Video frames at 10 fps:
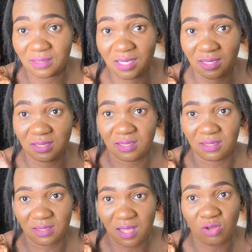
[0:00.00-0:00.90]
things
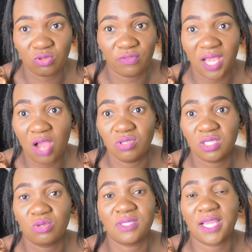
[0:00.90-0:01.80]
out of the
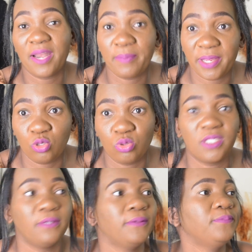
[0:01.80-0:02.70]
country because i can't pay
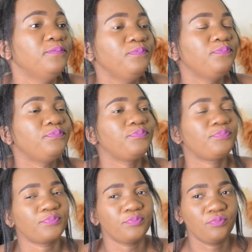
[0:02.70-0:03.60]
duty
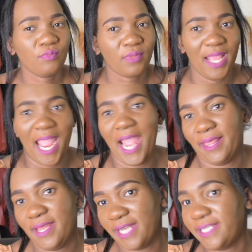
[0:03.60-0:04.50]

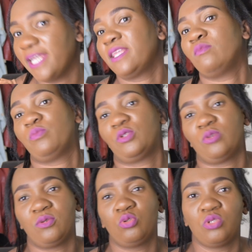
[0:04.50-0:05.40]
and then I take them to
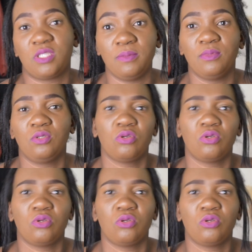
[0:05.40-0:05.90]
Botswana to Zim.